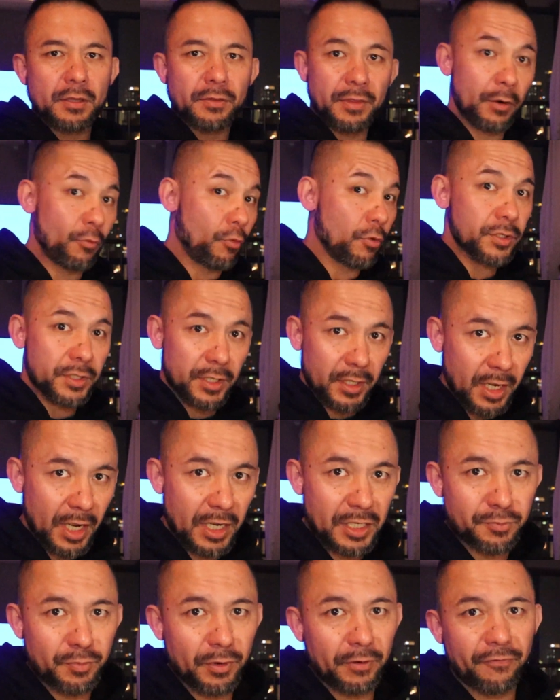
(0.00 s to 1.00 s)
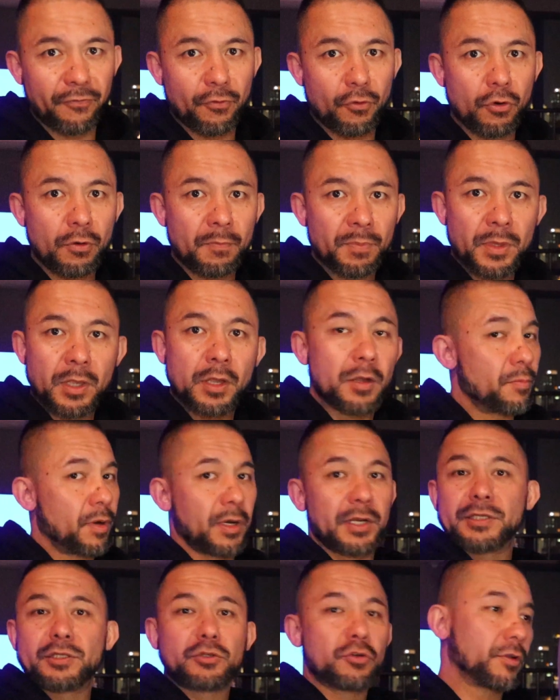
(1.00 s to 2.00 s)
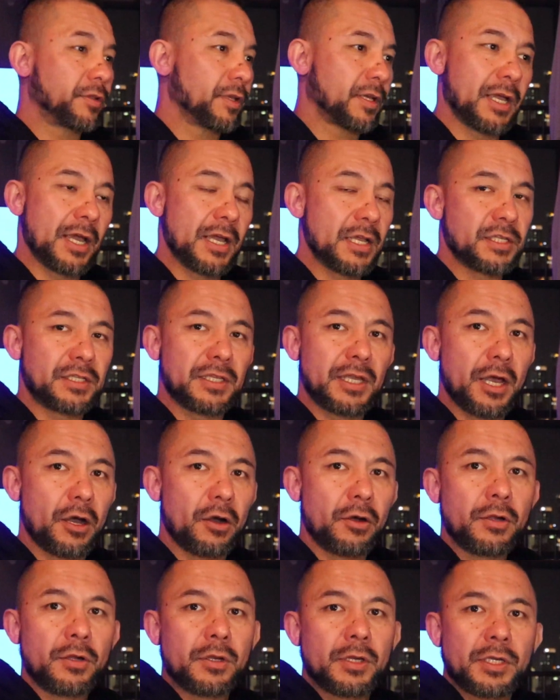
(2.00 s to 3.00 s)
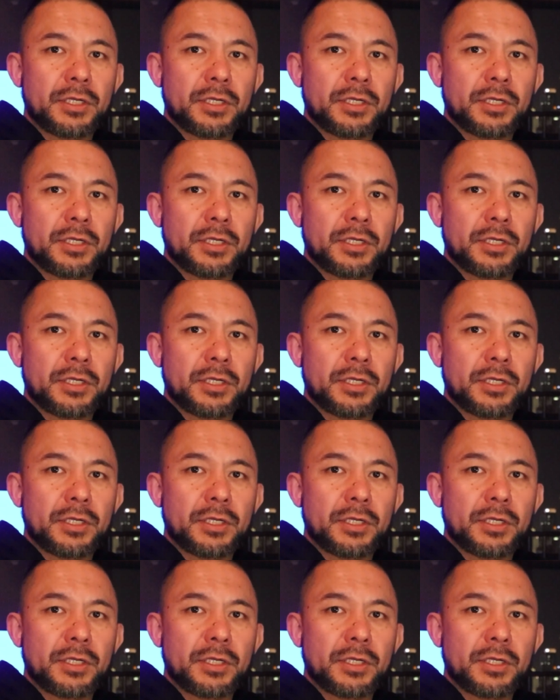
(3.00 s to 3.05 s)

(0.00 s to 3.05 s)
That was the case before, but it's not the case now.